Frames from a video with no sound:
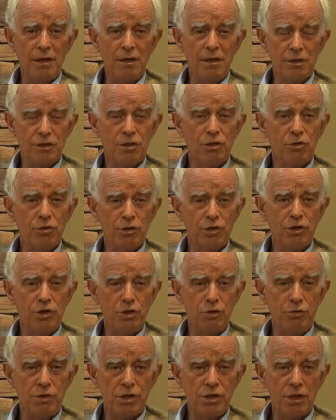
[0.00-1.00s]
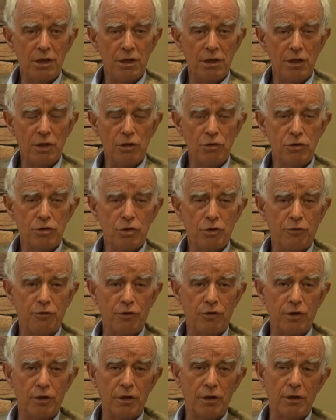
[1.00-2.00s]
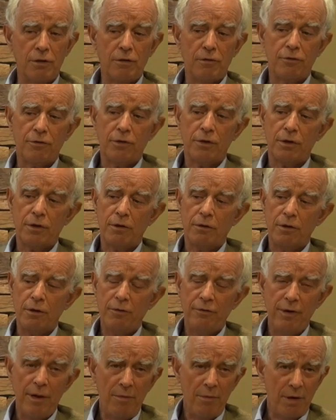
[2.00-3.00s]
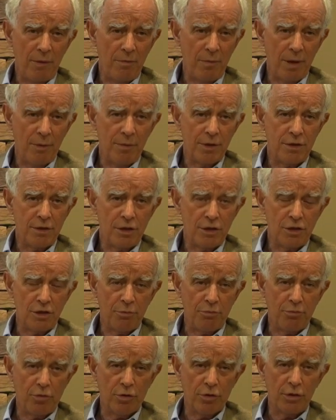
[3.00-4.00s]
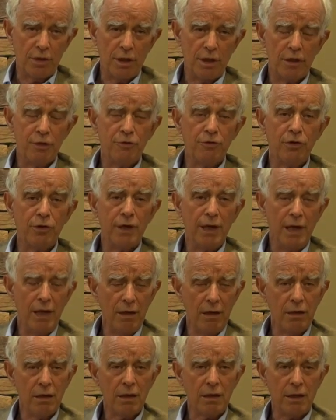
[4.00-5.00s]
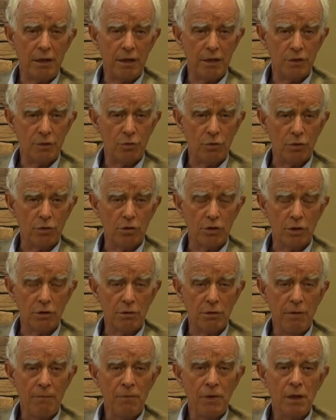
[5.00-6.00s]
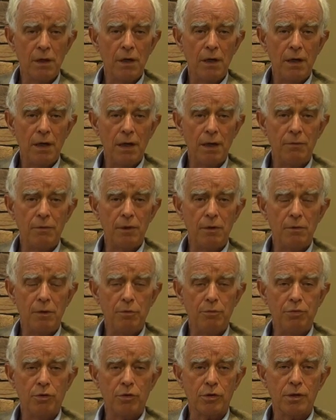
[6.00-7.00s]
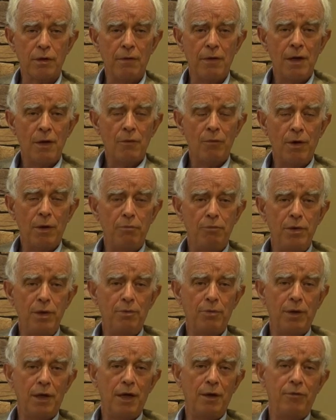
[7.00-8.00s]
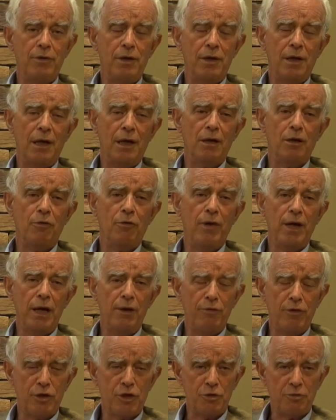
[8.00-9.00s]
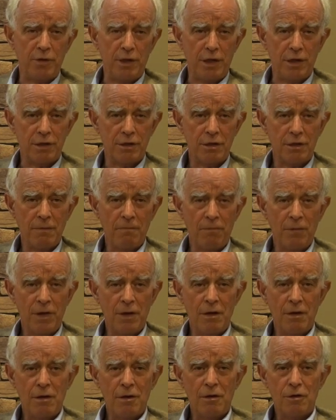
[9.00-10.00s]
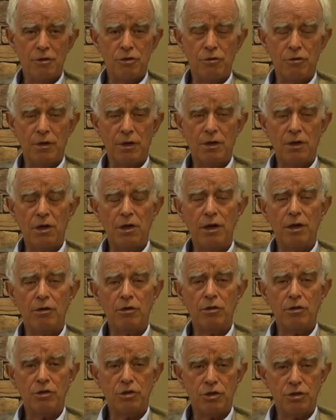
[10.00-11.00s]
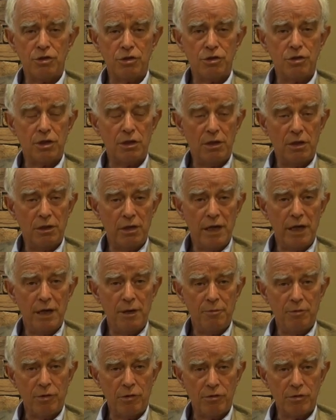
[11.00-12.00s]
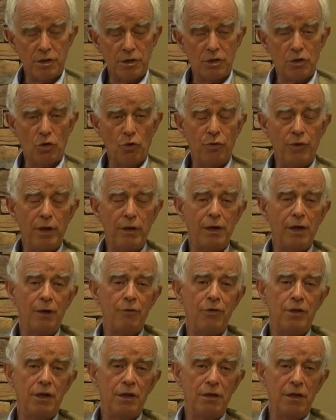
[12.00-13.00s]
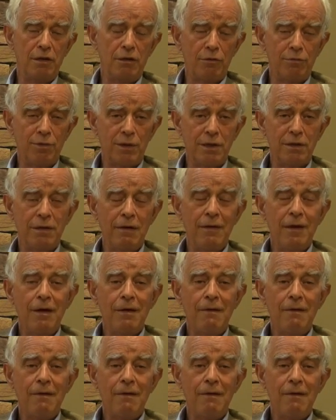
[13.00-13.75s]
There's a continuity, and also for the family members, it's important. It's for the healthcare worker, and important. When people have an end of life experience, so a clear consciousness in the dying process, or when they have an in-death experience,